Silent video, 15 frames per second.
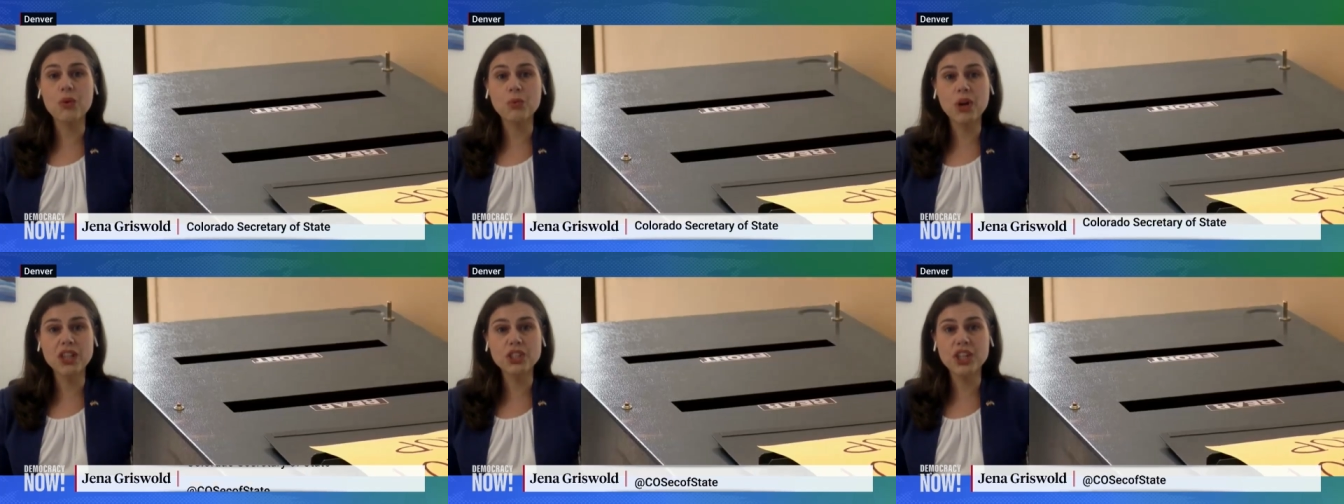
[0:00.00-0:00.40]
that
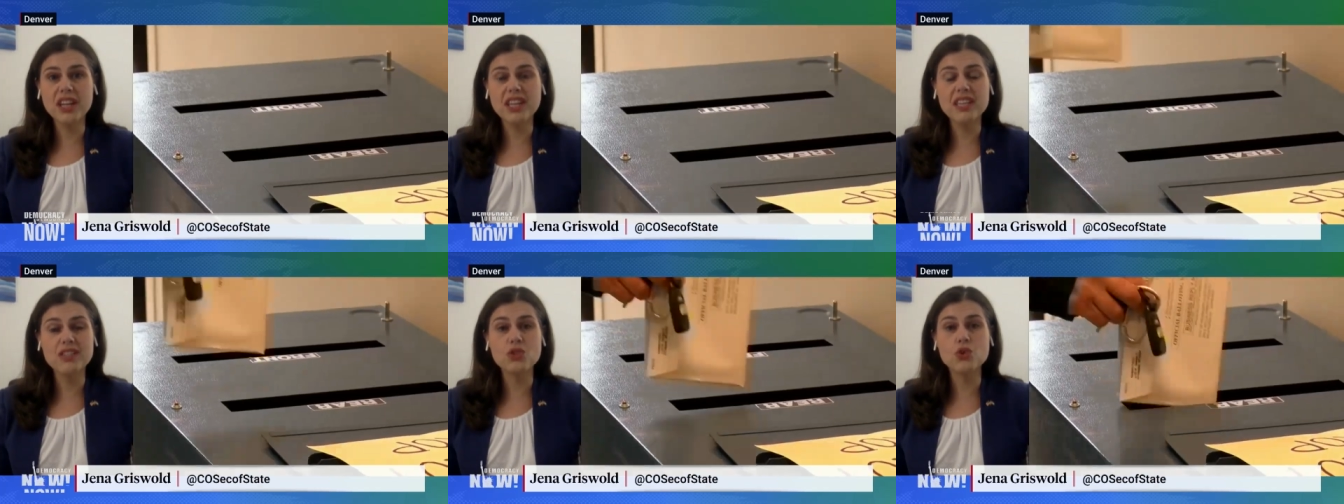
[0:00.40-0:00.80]
Russia
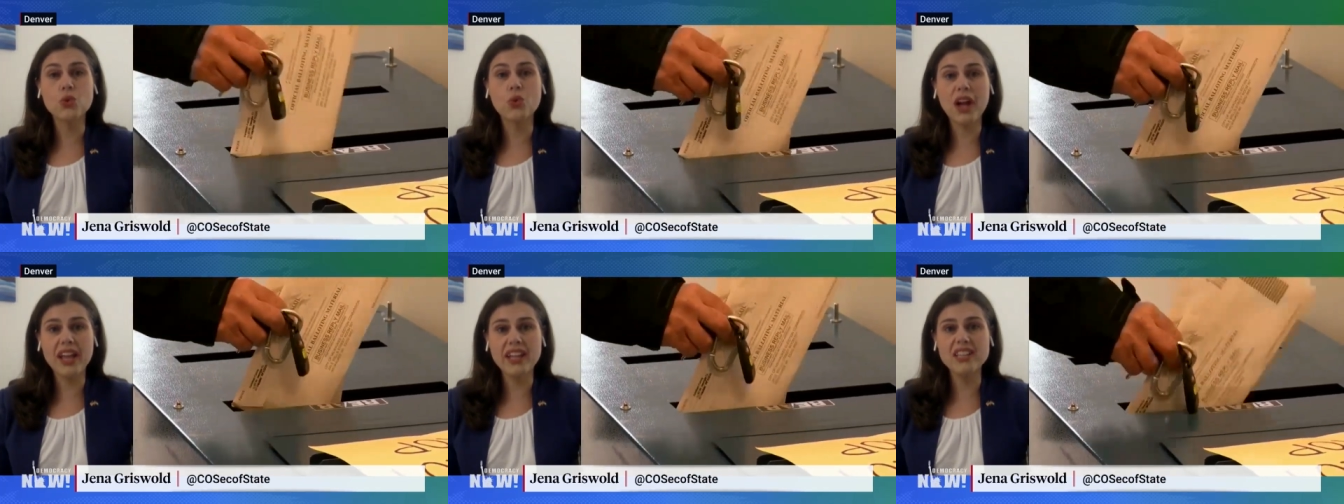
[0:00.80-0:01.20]
is
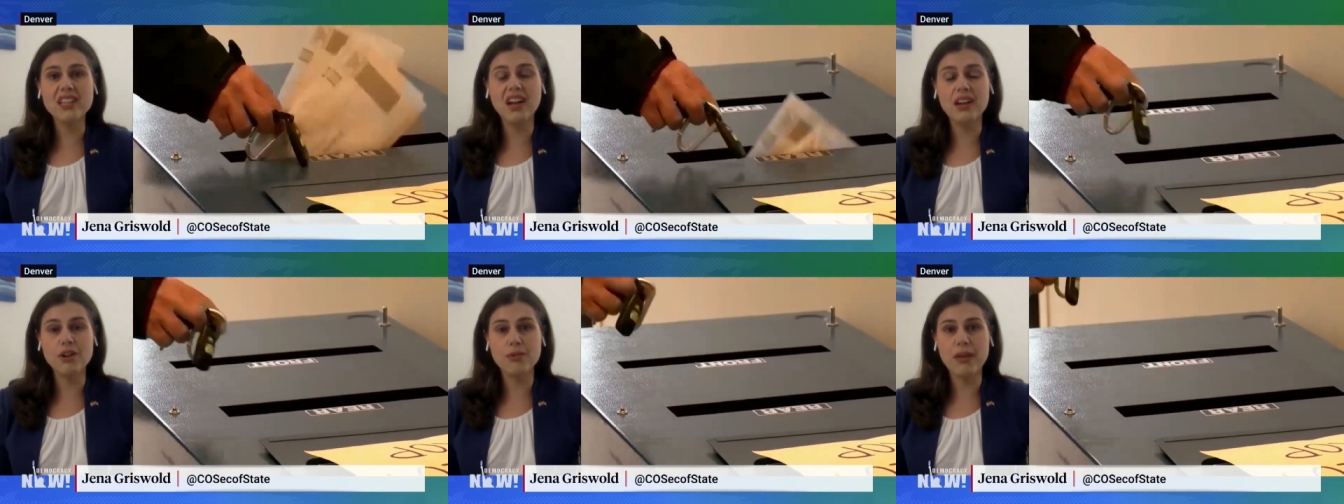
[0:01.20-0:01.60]
trying to
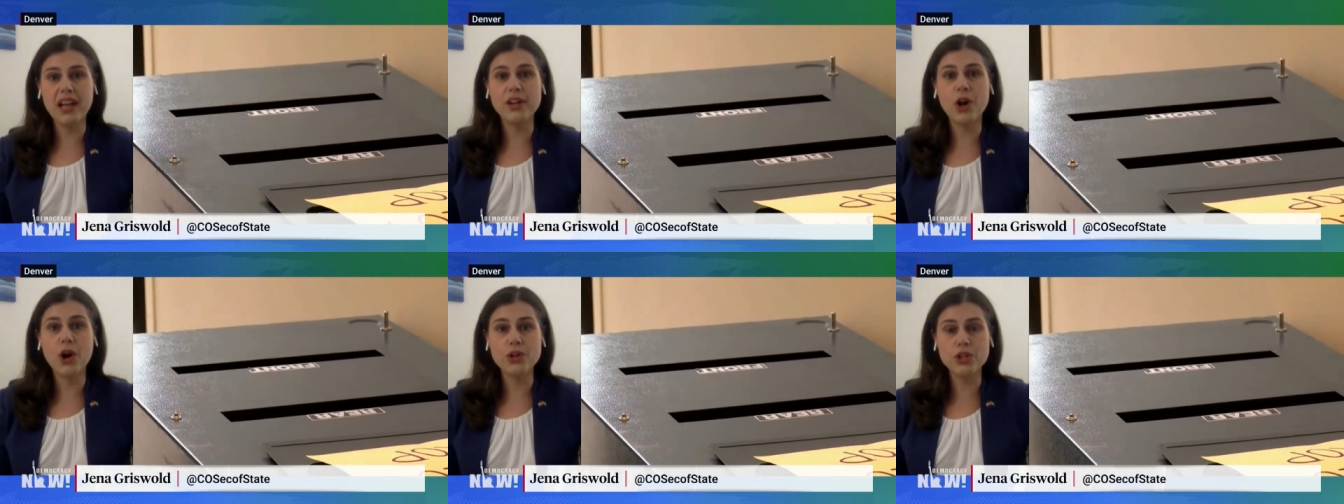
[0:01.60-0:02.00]

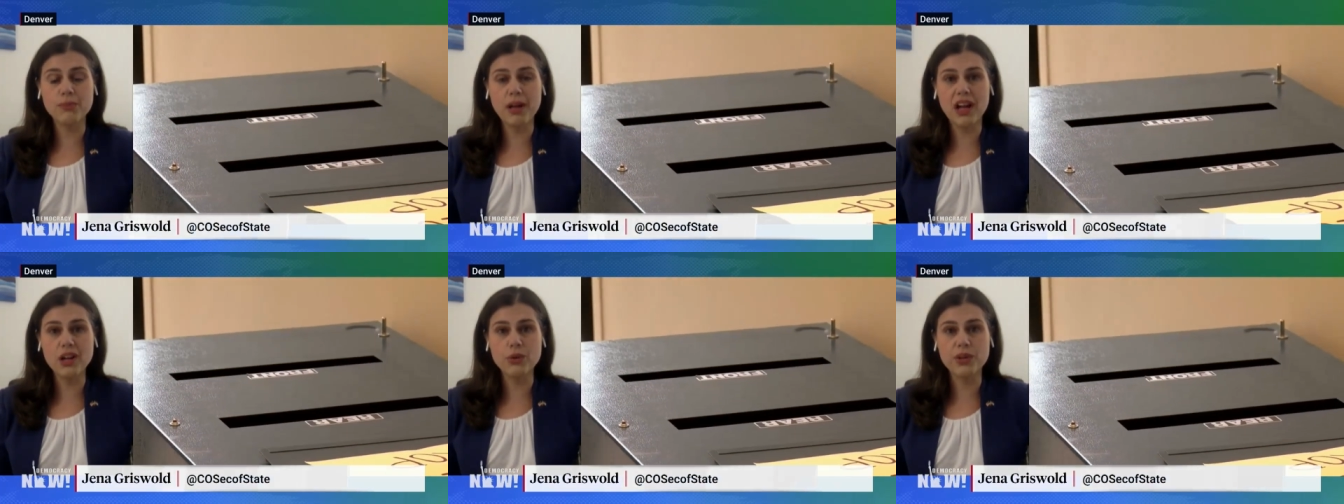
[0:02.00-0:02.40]
undermine our
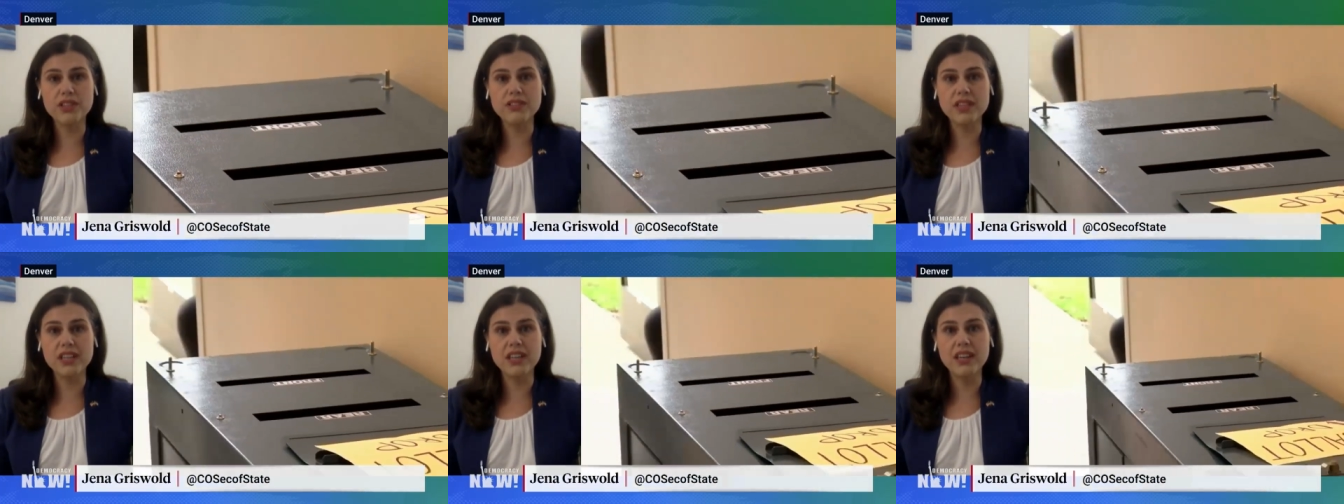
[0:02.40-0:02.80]

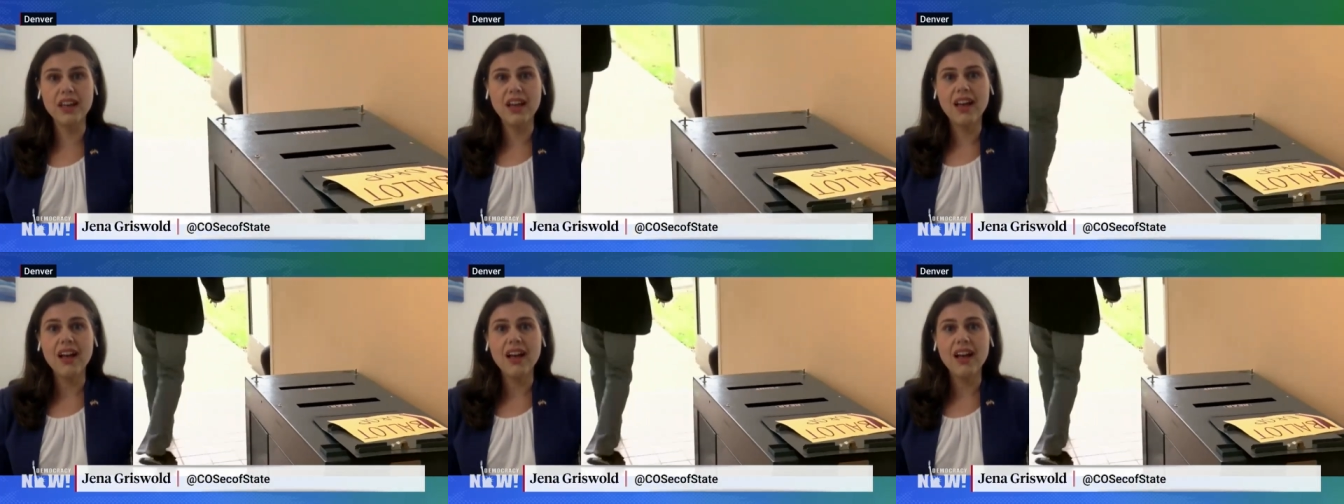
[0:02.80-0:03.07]
democracy.